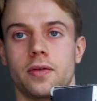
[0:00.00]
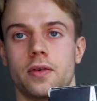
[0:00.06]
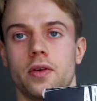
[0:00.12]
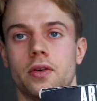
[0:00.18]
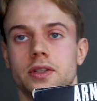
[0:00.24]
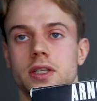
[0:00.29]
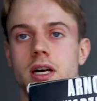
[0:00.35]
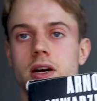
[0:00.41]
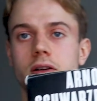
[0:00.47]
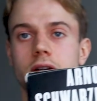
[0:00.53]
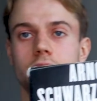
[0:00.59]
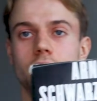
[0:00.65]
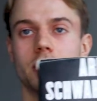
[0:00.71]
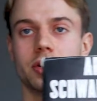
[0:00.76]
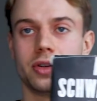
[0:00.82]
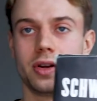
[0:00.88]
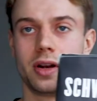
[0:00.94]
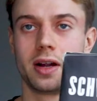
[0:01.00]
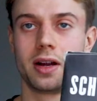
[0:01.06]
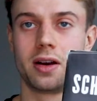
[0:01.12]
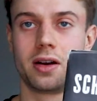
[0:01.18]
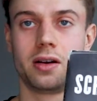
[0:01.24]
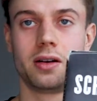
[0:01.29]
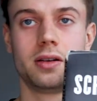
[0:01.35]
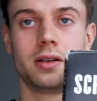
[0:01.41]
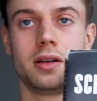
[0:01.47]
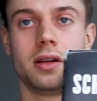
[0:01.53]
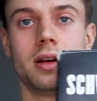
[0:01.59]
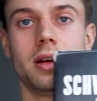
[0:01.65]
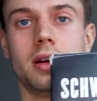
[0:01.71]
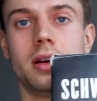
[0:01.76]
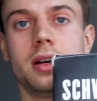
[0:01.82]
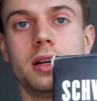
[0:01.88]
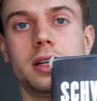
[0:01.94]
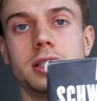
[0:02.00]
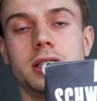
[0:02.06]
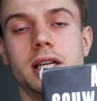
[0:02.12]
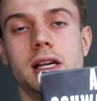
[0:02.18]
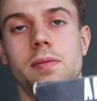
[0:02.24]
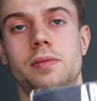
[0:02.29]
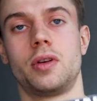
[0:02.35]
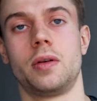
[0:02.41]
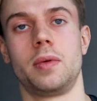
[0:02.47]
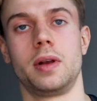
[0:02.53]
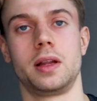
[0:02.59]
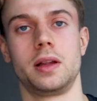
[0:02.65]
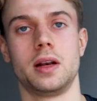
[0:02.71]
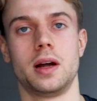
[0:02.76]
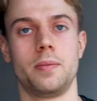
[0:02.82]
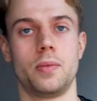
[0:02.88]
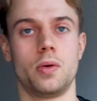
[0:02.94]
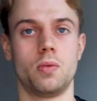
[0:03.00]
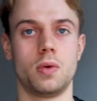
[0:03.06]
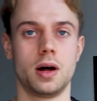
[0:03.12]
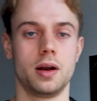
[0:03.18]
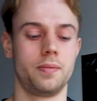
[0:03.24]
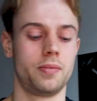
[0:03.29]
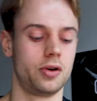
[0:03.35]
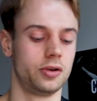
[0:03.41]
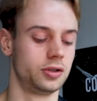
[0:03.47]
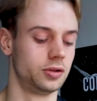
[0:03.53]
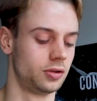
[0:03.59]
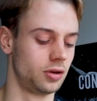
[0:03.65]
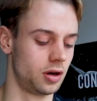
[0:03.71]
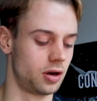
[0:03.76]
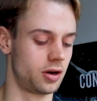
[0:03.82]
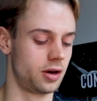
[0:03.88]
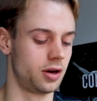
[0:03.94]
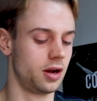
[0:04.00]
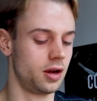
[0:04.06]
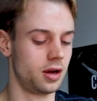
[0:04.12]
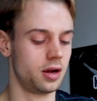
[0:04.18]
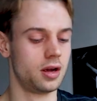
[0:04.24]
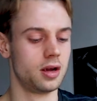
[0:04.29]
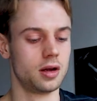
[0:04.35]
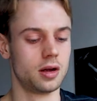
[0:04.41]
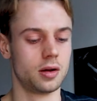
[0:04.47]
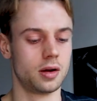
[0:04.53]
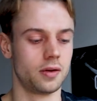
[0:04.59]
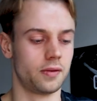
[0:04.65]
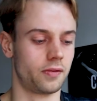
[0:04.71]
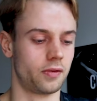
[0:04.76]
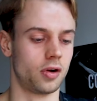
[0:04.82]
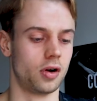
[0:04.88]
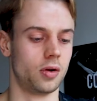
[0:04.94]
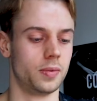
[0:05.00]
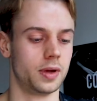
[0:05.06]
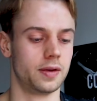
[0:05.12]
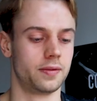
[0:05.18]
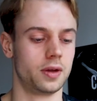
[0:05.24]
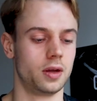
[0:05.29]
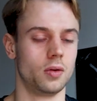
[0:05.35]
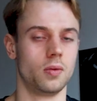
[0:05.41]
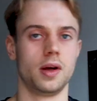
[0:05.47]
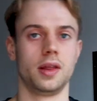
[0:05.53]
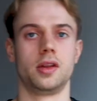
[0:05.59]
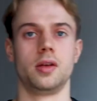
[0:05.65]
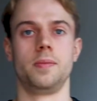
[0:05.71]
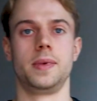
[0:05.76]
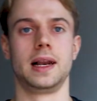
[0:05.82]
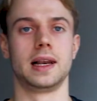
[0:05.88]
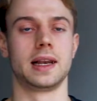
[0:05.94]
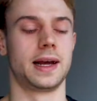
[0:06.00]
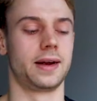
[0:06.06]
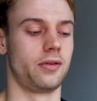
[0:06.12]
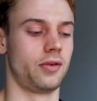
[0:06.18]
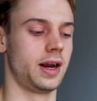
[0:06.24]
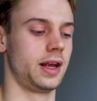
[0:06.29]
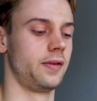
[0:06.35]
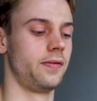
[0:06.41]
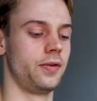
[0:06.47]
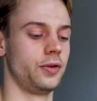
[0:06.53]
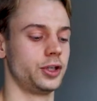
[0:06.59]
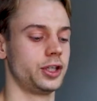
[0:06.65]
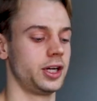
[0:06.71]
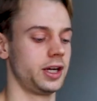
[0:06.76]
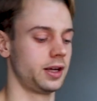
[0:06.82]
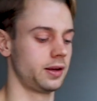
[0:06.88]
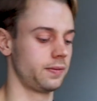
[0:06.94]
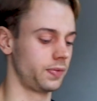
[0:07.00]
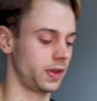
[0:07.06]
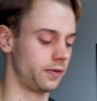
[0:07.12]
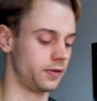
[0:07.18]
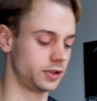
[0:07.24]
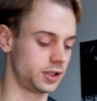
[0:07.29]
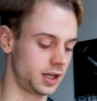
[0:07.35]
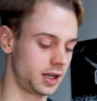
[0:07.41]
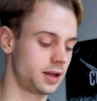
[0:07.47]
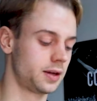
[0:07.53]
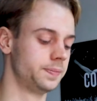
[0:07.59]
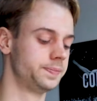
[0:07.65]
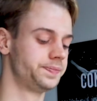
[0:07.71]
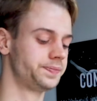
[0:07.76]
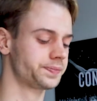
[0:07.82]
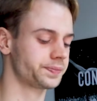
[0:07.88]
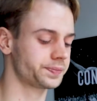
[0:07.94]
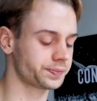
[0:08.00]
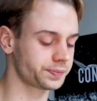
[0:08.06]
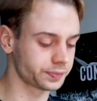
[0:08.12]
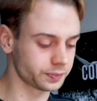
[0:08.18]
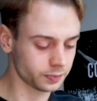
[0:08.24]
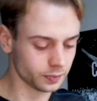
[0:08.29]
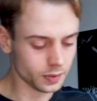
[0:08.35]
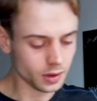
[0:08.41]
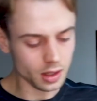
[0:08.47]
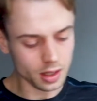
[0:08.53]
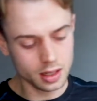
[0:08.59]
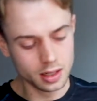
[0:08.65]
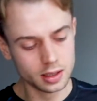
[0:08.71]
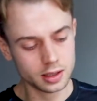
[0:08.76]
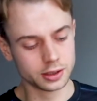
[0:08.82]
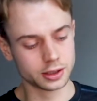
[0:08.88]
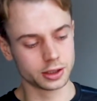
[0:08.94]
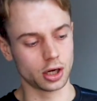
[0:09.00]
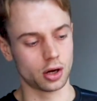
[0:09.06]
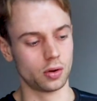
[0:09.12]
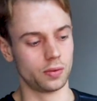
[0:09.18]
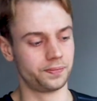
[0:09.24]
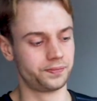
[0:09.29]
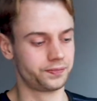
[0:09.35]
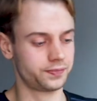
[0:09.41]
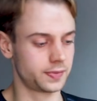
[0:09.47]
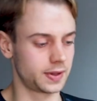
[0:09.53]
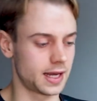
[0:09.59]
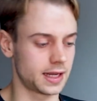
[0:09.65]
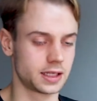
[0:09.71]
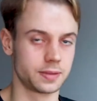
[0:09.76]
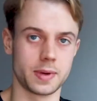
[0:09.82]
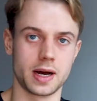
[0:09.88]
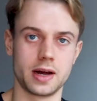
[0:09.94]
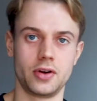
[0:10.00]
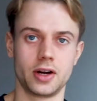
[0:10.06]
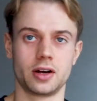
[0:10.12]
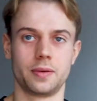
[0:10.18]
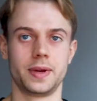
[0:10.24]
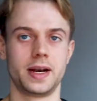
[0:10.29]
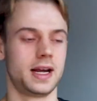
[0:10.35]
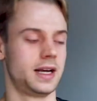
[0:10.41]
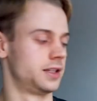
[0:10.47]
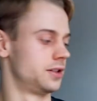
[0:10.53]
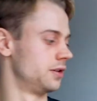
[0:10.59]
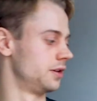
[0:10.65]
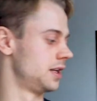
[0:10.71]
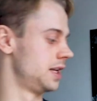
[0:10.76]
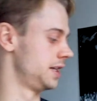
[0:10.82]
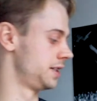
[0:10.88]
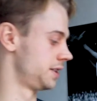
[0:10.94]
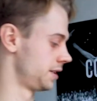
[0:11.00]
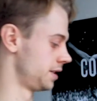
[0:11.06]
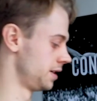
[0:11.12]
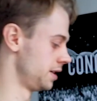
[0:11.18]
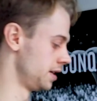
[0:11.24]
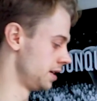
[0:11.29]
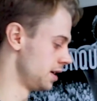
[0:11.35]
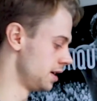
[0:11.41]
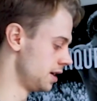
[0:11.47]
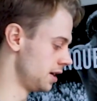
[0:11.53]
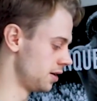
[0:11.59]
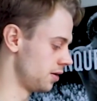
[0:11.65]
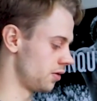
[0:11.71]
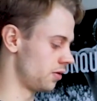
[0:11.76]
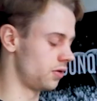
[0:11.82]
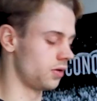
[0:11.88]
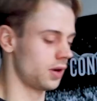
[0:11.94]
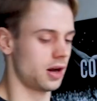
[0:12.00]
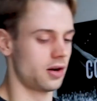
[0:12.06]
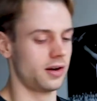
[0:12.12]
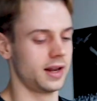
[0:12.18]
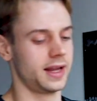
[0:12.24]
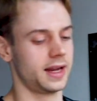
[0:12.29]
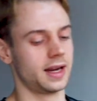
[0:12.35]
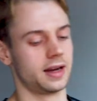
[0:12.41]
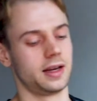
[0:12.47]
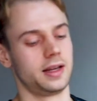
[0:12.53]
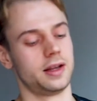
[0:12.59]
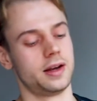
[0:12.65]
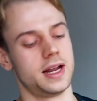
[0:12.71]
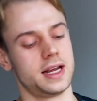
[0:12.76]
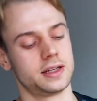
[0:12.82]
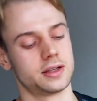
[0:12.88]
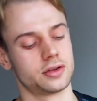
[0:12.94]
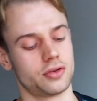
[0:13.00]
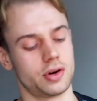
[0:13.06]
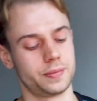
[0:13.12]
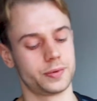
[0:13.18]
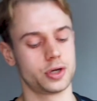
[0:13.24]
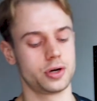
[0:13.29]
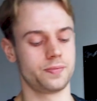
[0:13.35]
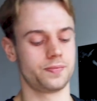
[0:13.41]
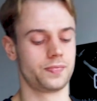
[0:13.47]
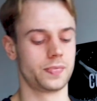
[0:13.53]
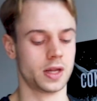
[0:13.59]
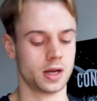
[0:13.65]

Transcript: Of course, Arnold Schwarzenegger, still probably number one person to learn from if you want to build a great physique. So that's my recommendation list. All are linked in the description.